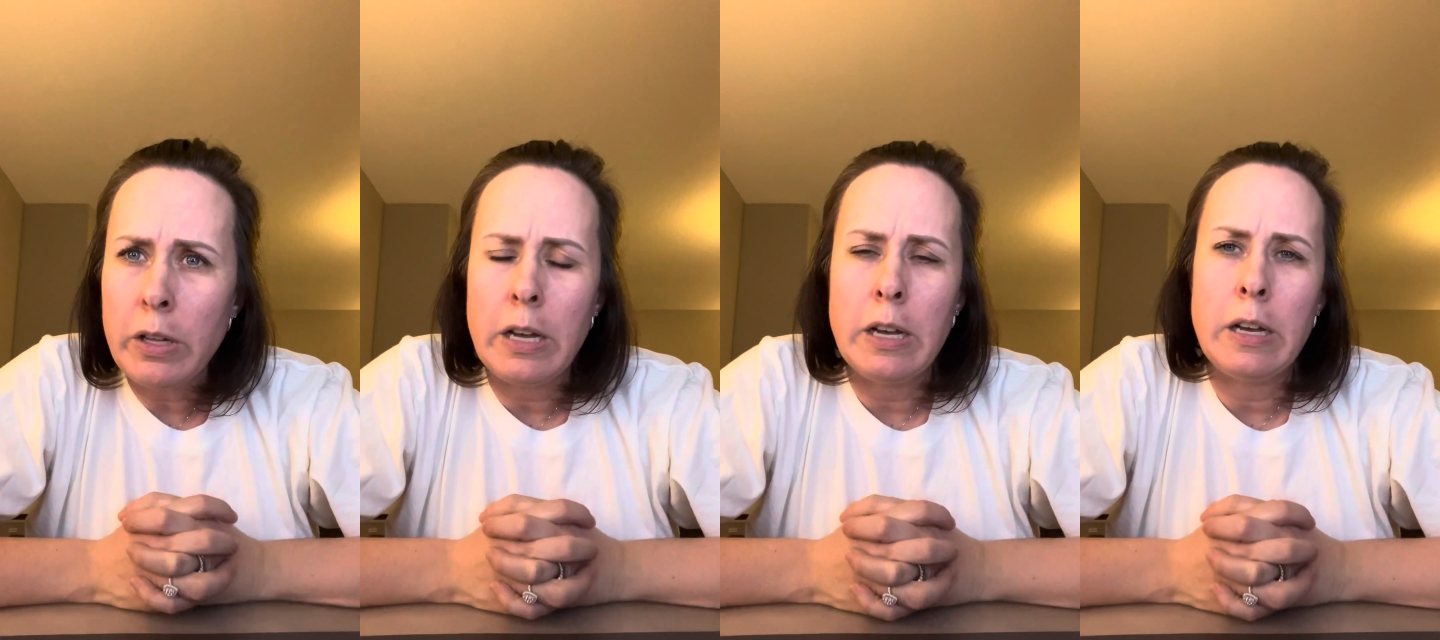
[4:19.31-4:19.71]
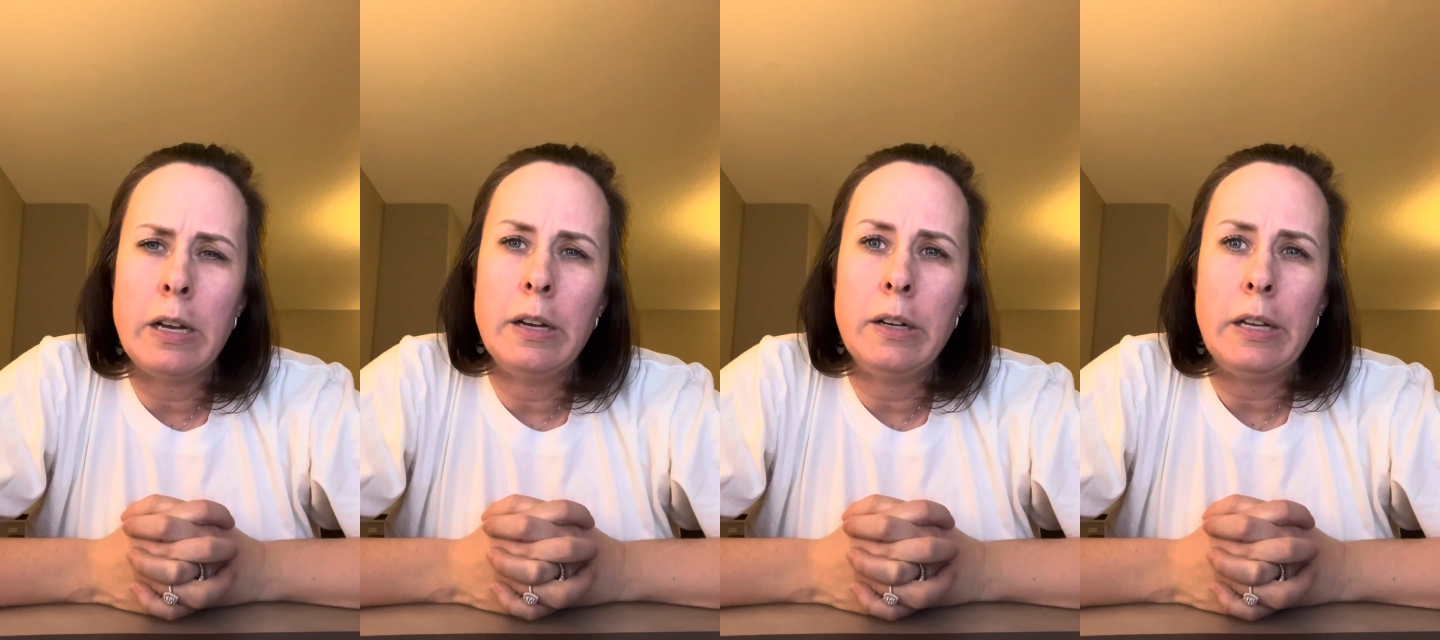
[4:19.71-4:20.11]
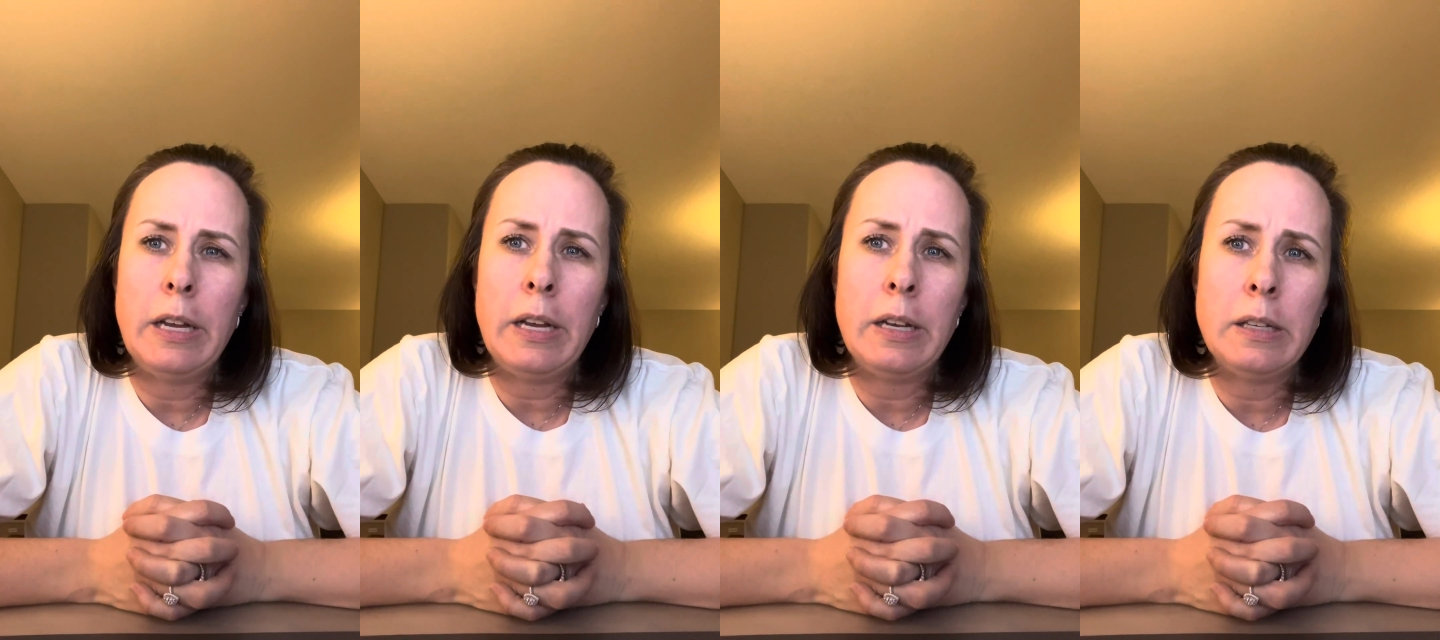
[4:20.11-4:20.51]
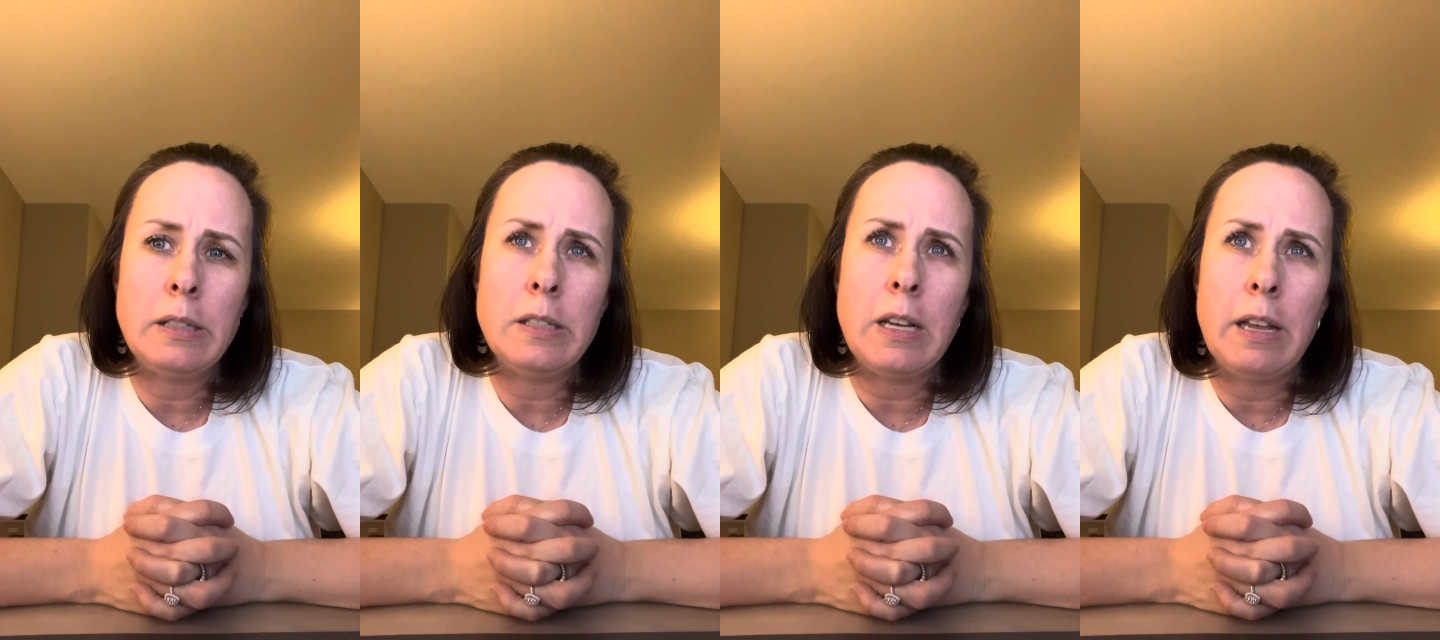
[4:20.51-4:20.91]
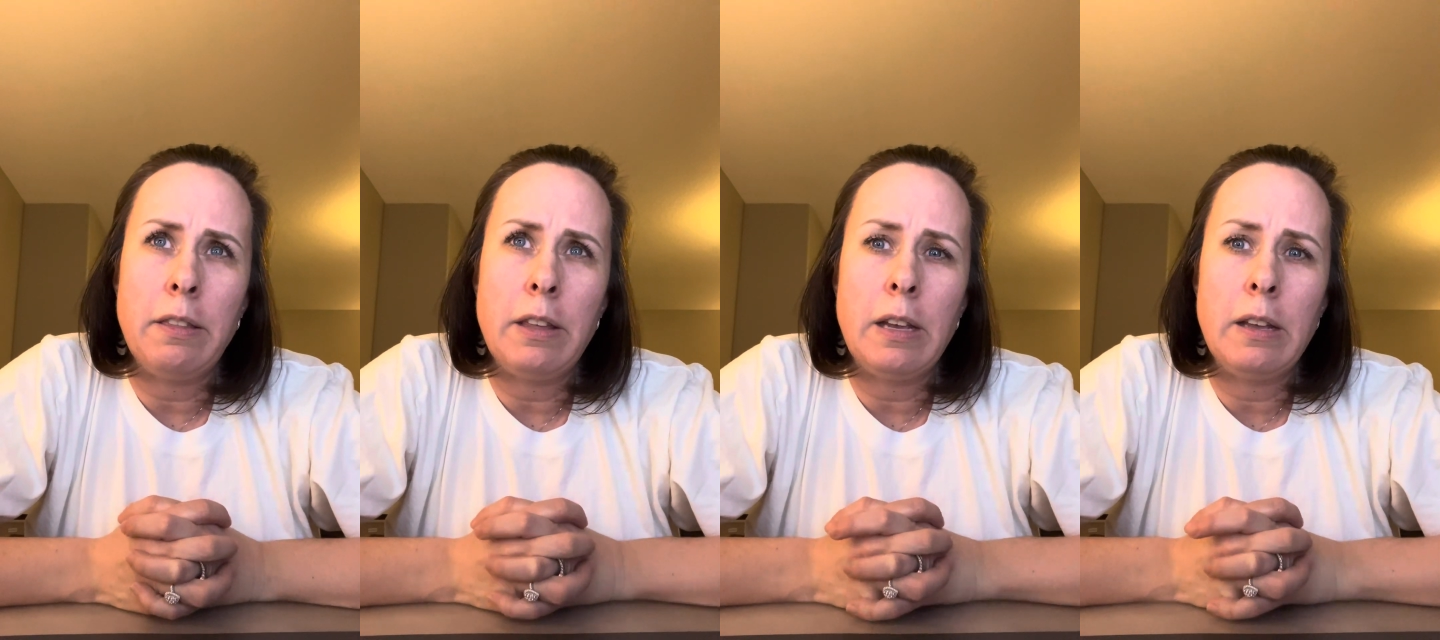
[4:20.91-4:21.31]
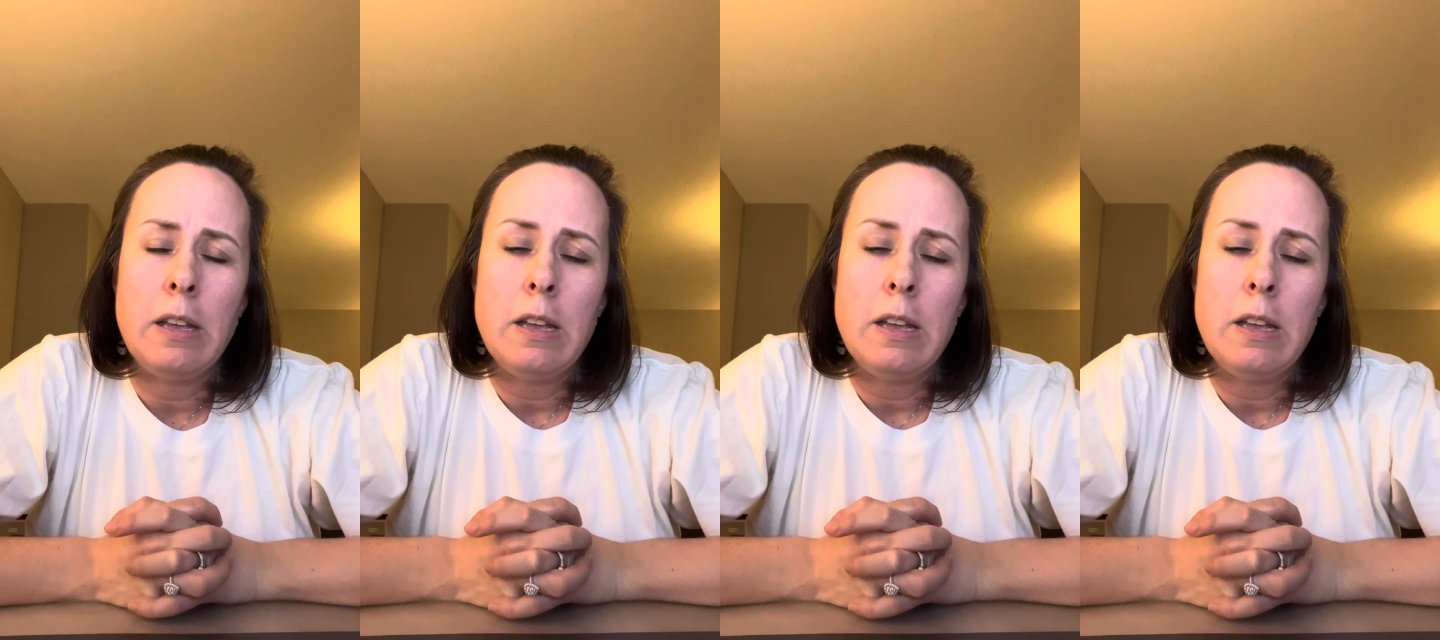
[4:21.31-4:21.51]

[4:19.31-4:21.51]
And I think